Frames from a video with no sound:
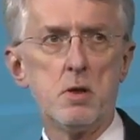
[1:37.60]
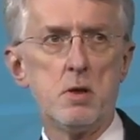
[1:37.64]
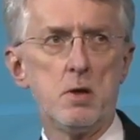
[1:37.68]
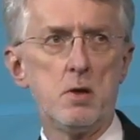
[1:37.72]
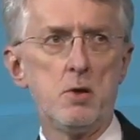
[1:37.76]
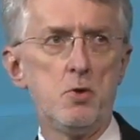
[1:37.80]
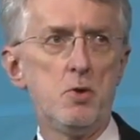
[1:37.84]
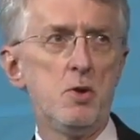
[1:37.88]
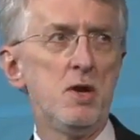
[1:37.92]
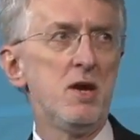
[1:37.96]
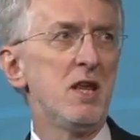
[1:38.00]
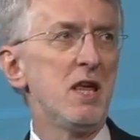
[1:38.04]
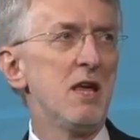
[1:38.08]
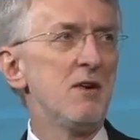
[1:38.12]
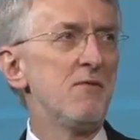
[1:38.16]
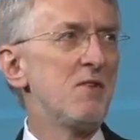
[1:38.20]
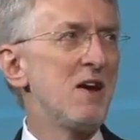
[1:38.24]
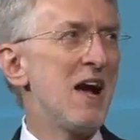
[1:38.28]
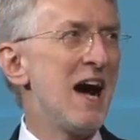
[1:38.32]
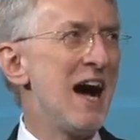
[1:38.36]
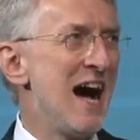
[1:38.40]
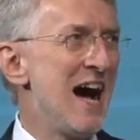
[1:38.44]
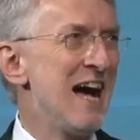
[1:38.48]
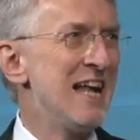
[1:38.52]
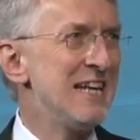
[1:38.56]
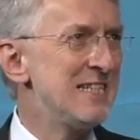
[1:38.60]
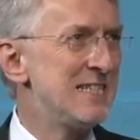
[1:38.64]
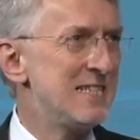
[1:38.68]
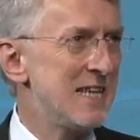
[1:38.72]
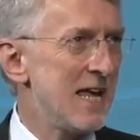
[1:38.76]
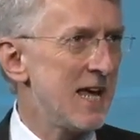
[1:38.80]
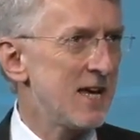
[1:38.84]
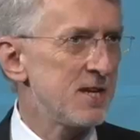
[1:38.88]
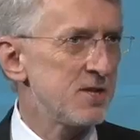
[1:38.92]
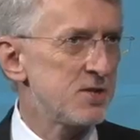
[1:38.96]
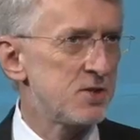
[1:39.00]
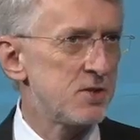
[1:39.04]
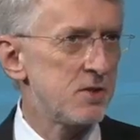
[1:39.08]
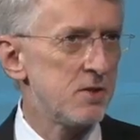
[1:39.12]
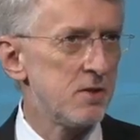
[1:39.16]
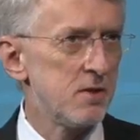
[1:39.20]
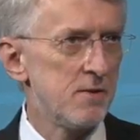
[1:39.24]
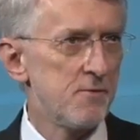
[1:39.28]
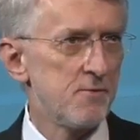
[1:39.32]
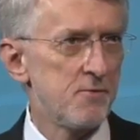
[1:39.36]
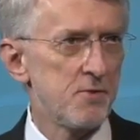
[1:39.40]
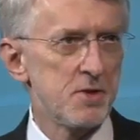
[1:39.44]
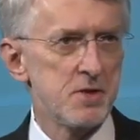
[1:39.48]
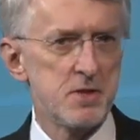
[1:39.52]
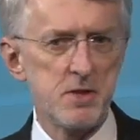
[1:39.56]
You need to give context
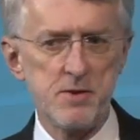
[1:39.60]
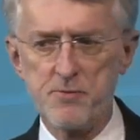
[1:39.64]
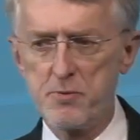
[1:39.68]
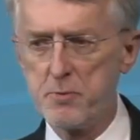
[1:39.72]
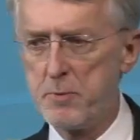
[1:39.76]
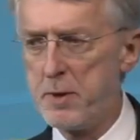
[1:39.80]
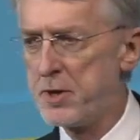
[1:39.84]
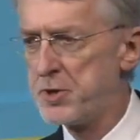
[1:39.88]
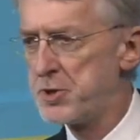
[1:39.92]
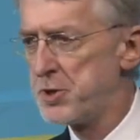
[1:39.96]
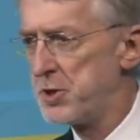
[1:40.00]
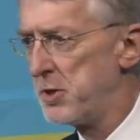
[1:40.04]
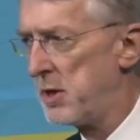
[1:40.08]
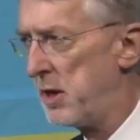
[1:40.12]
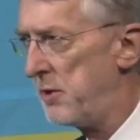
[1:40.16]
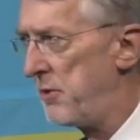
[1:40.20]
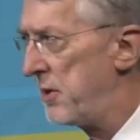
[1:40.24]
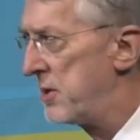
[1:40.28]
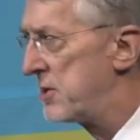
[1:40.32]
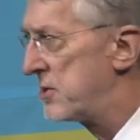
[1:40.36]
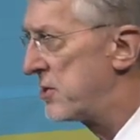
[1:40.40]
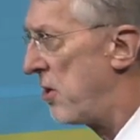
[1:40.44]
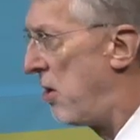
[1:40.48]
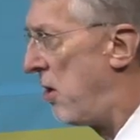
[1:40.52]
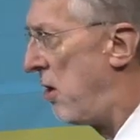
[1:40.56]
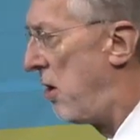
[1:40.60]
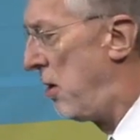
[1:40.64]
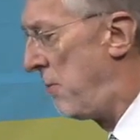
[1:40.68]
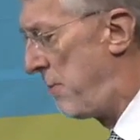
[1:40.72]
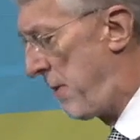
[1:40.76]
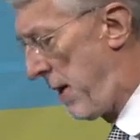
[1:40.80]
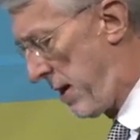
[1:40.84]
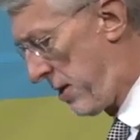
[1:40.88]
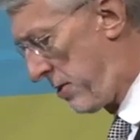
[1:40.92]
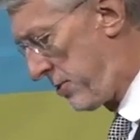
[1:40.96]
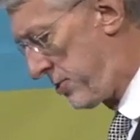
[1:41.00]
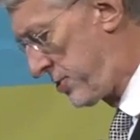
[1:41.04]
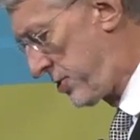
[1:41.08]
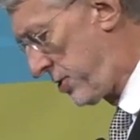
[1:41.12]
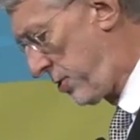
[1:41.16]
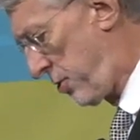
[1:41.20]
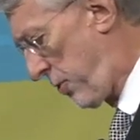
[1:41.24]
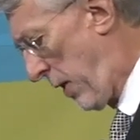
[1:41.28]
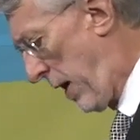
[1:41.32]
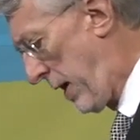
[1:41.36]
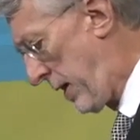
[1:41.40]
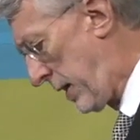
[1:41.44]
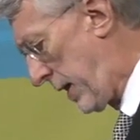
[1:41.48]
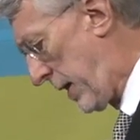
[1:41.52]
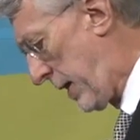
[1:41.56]
for this information. I think this all matters
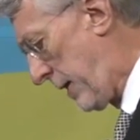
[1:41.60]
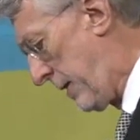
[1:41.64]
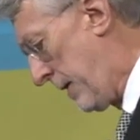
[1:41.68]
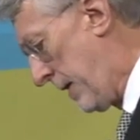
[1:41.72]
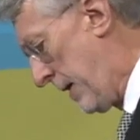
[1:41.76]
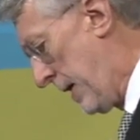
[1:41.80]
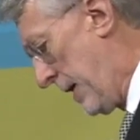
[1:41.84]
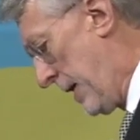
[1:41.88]
greatly.